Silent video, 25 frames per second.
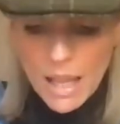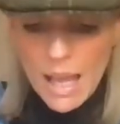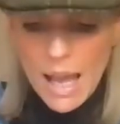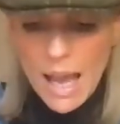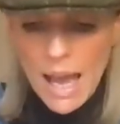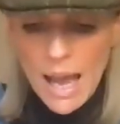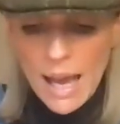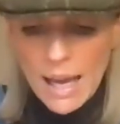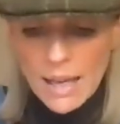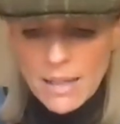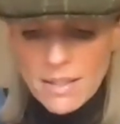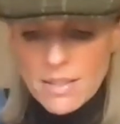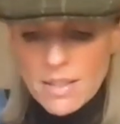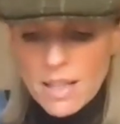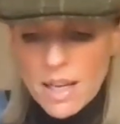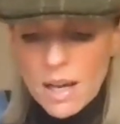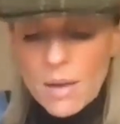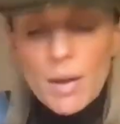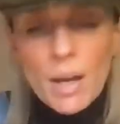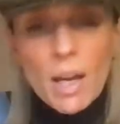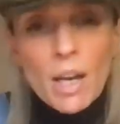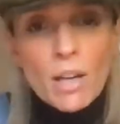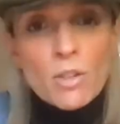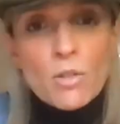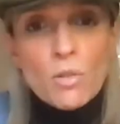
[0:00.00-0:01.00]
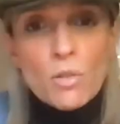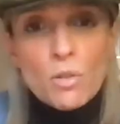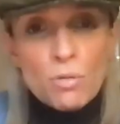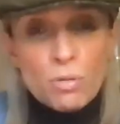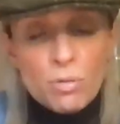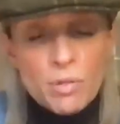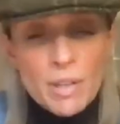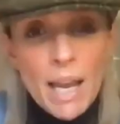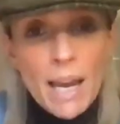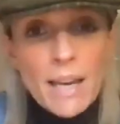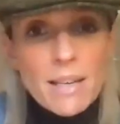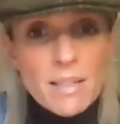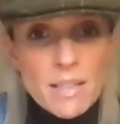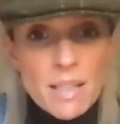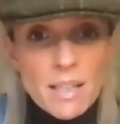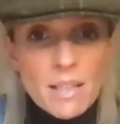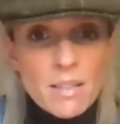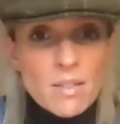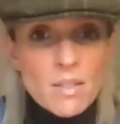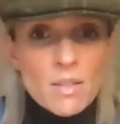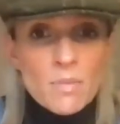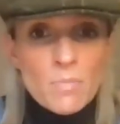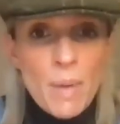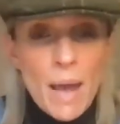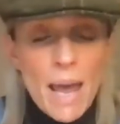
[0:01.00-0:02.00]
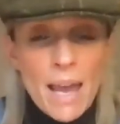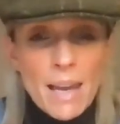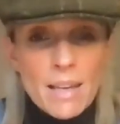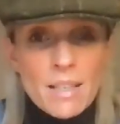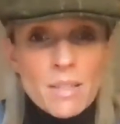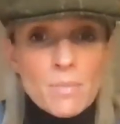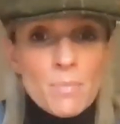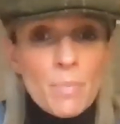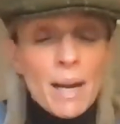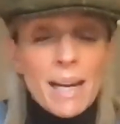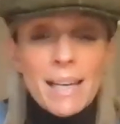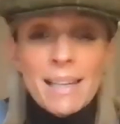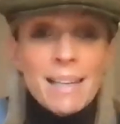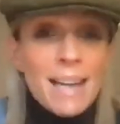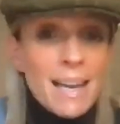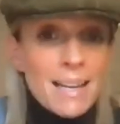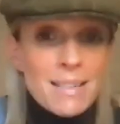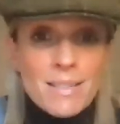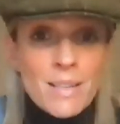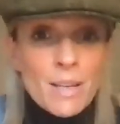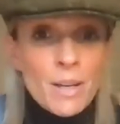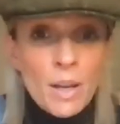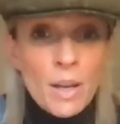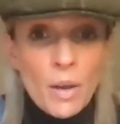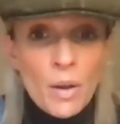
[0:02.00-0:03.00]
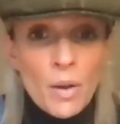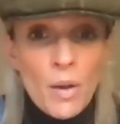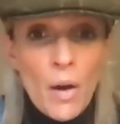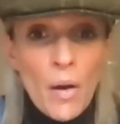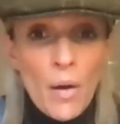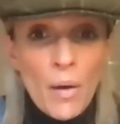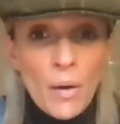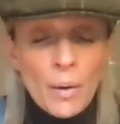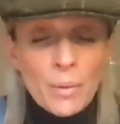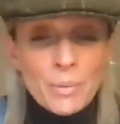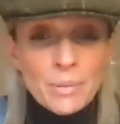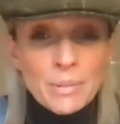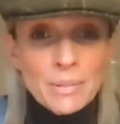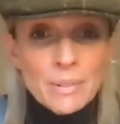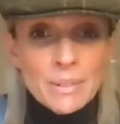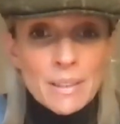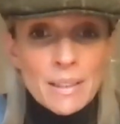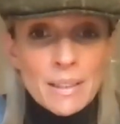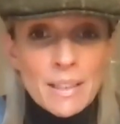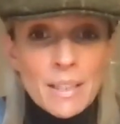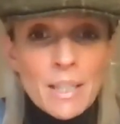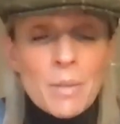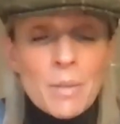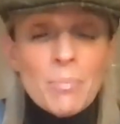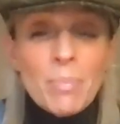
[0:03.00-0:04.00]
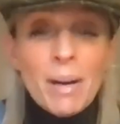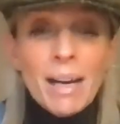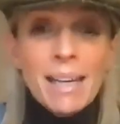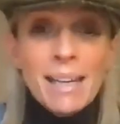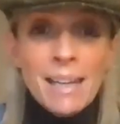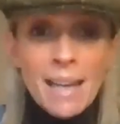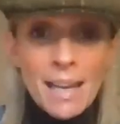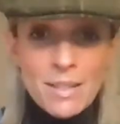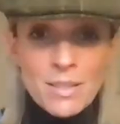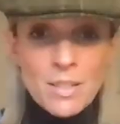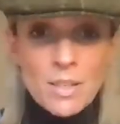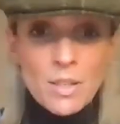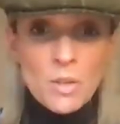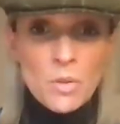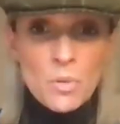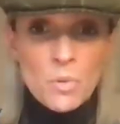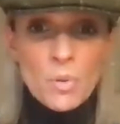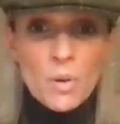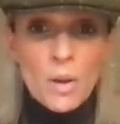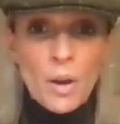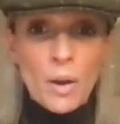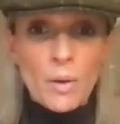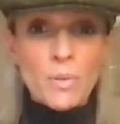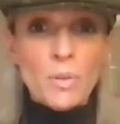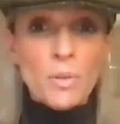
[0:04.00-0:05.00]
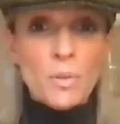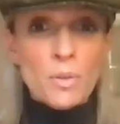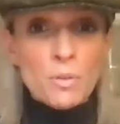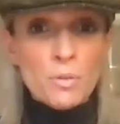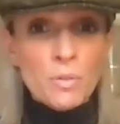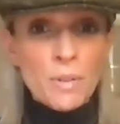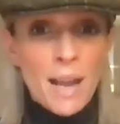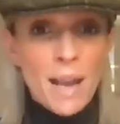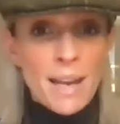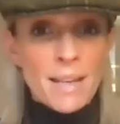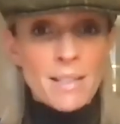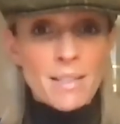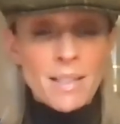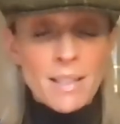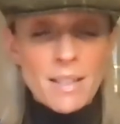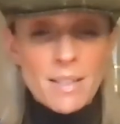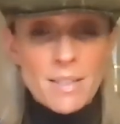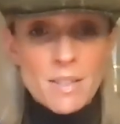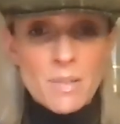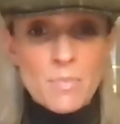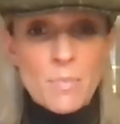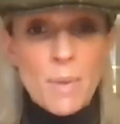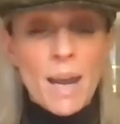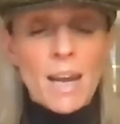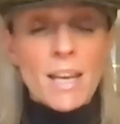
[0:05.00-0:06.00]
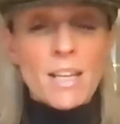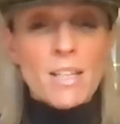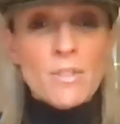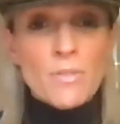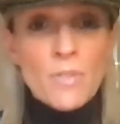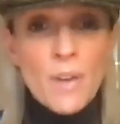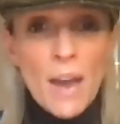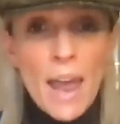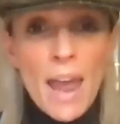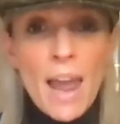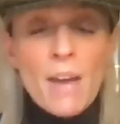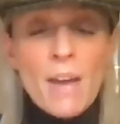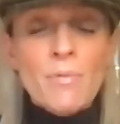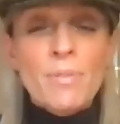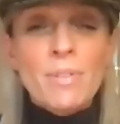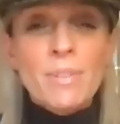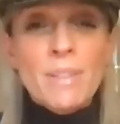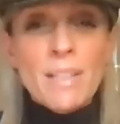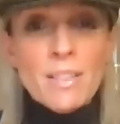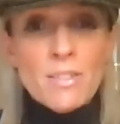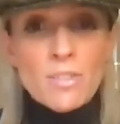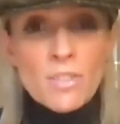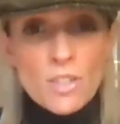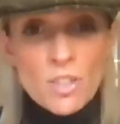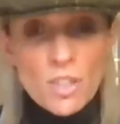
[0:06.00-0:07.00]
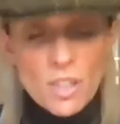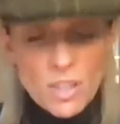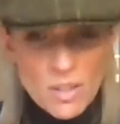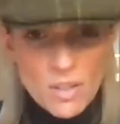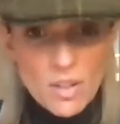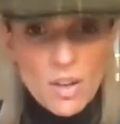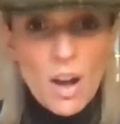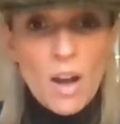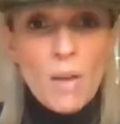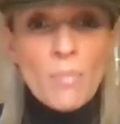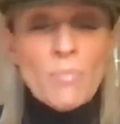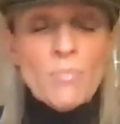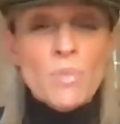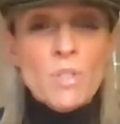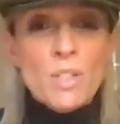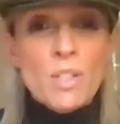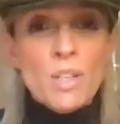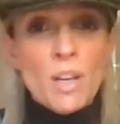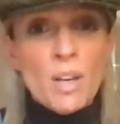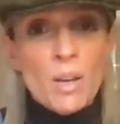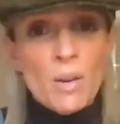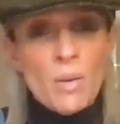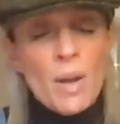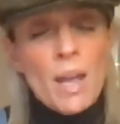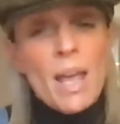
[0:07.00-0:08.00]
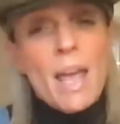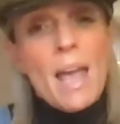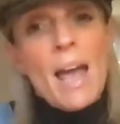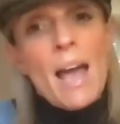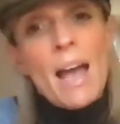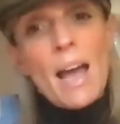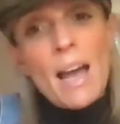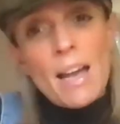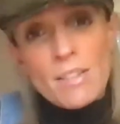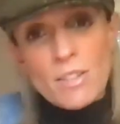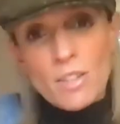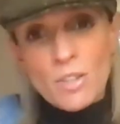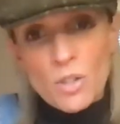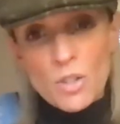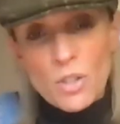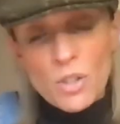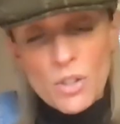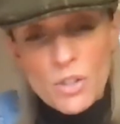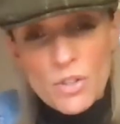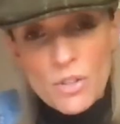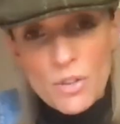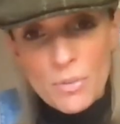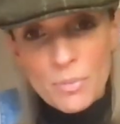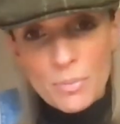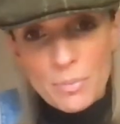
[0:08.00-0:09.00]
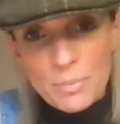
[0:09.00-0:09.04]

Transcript: And you're creating space by letting it go. By letting it all go, you're creating space for everything to just come to you as it should.